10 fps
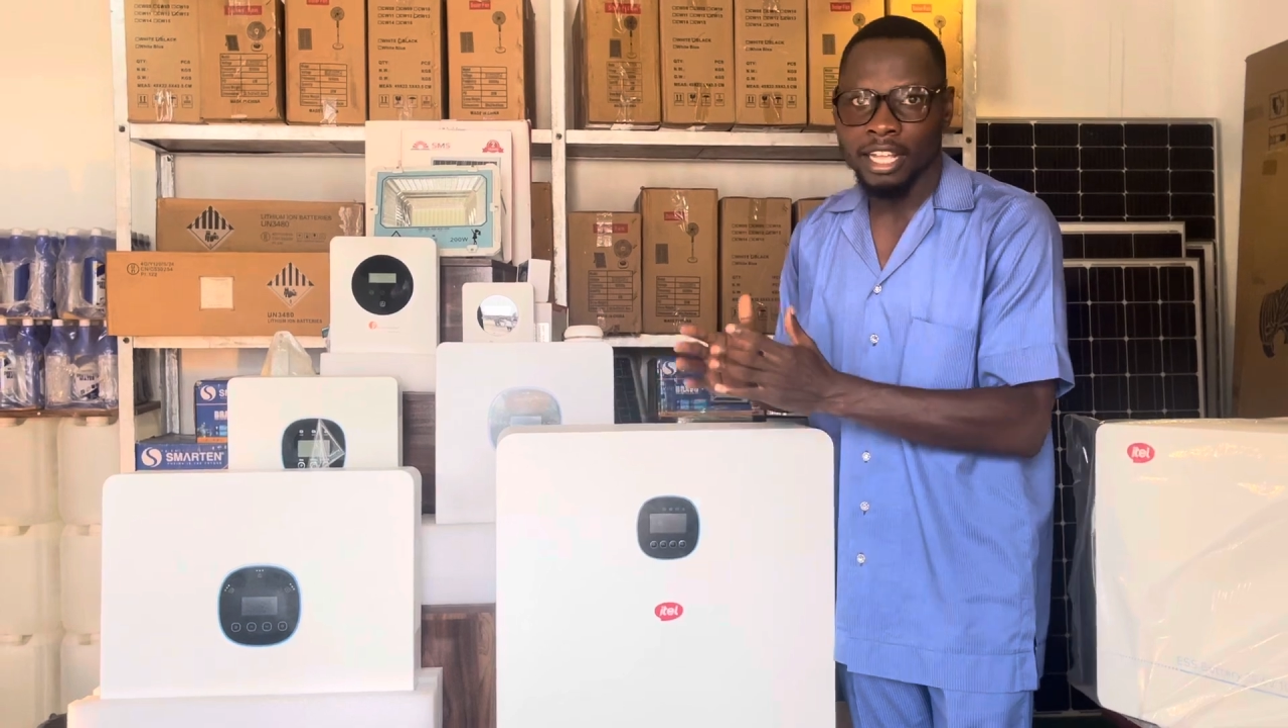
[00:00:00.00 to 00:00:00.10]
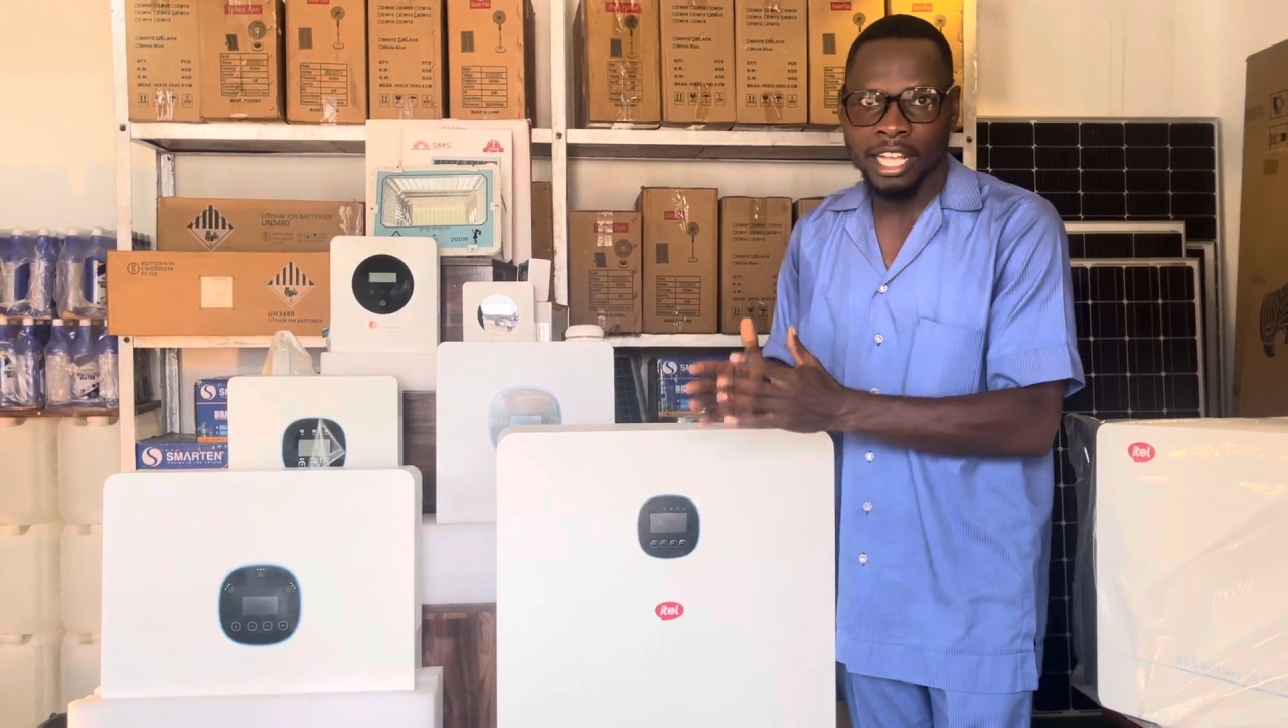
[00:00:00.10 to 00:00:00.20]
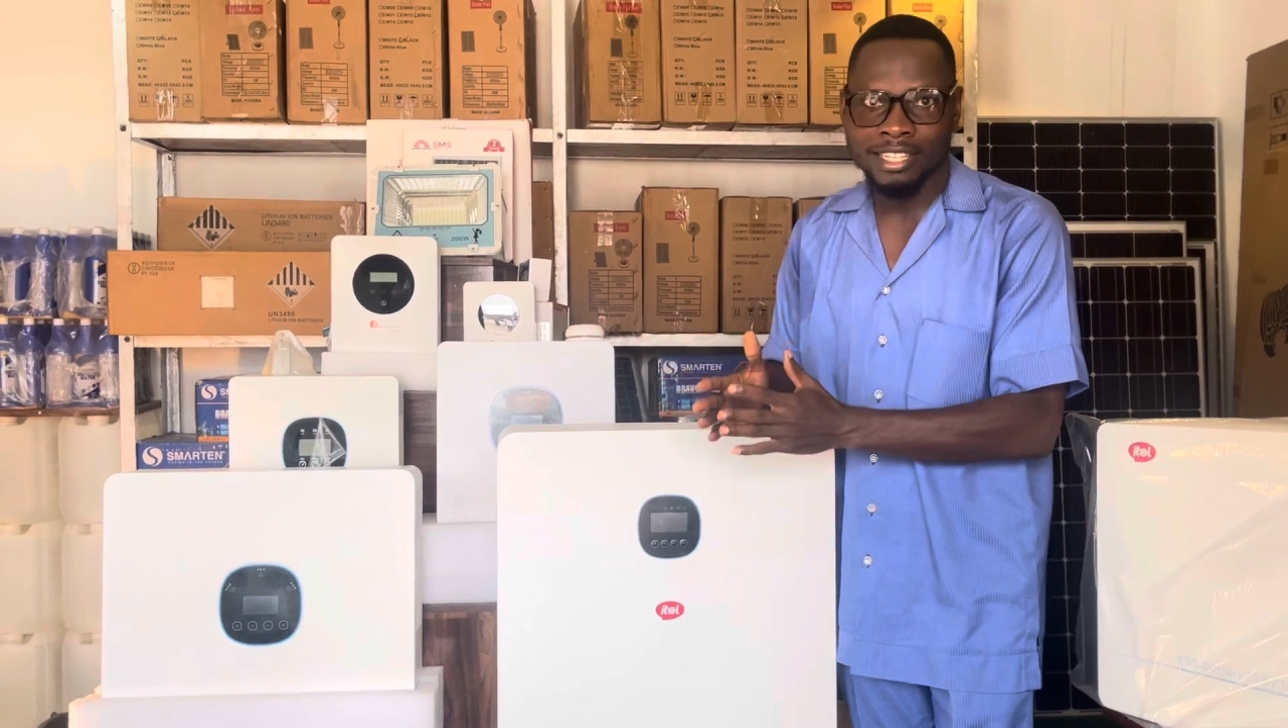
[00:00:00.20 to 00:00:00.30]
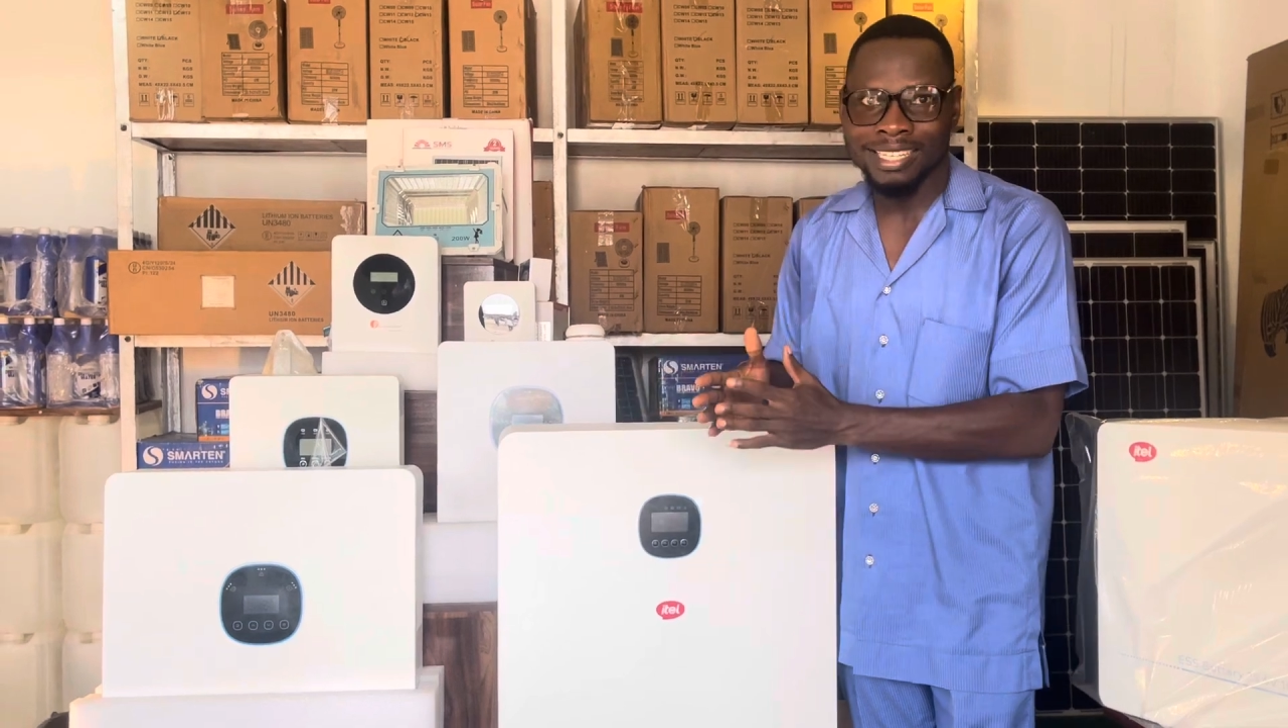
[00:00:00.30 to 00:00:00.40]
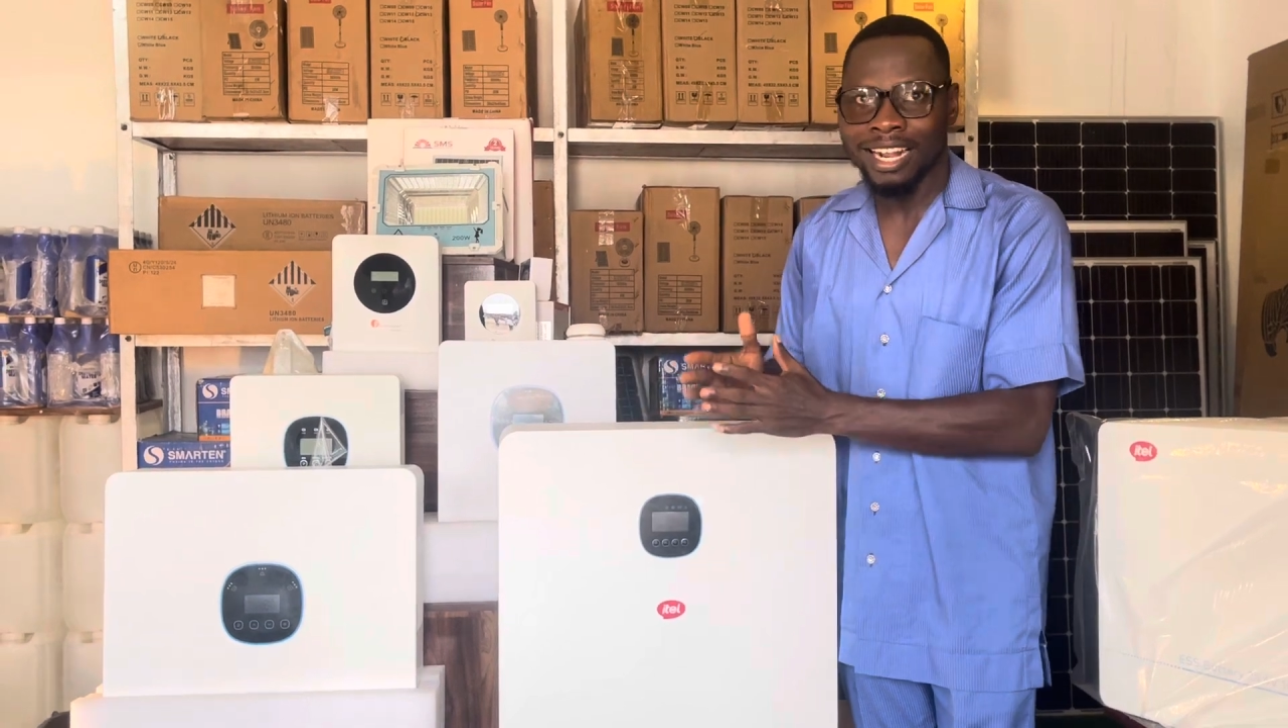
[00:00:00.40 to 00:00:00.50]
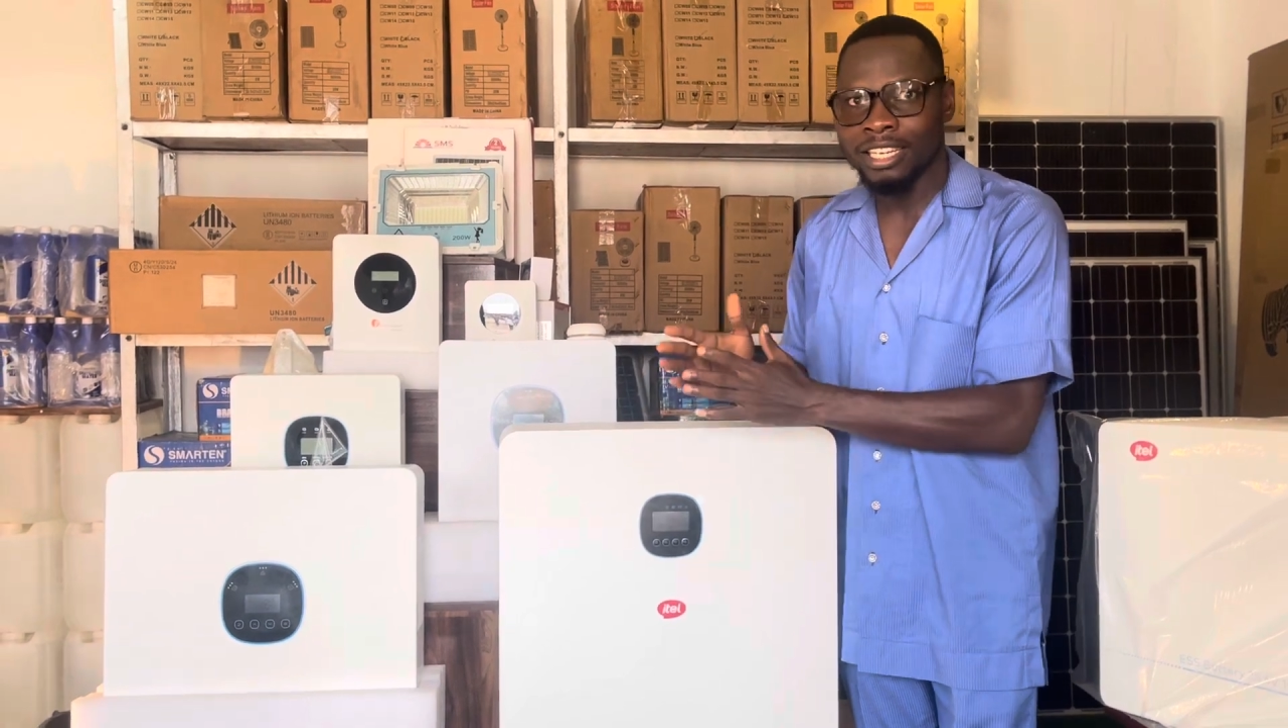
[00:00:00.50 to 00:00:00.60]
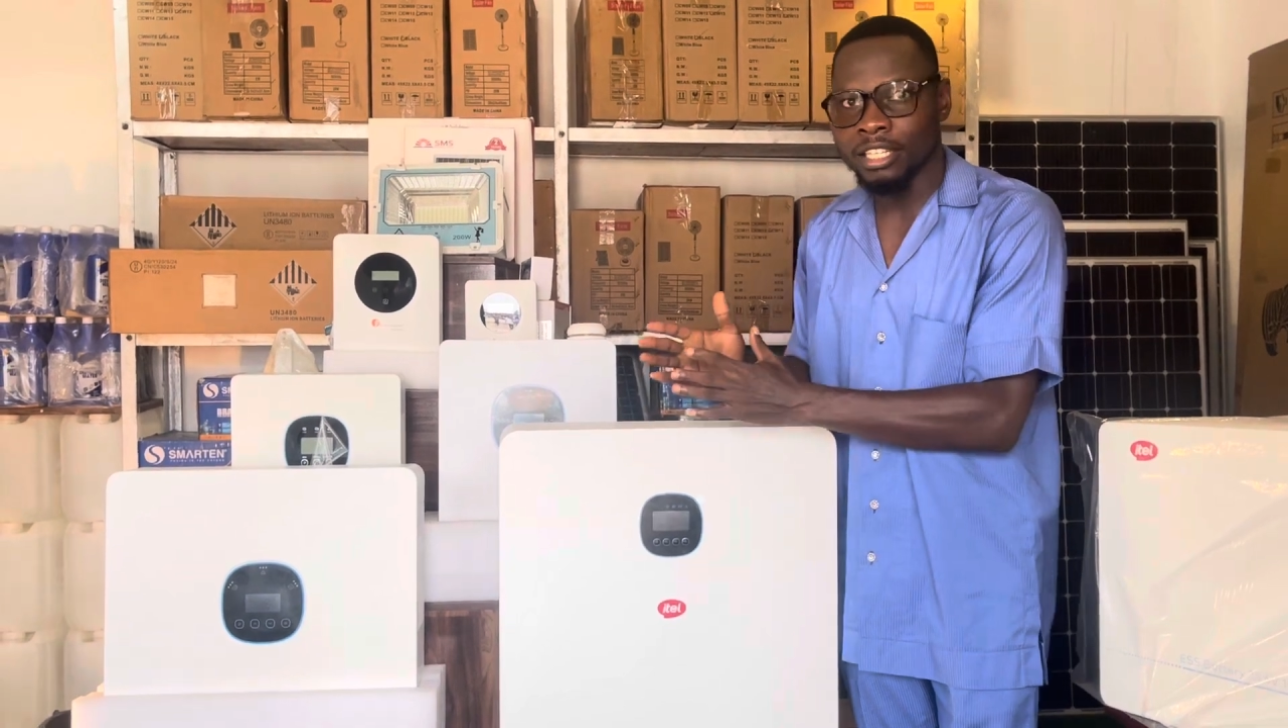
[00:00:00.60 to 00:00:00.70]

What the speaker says: exactly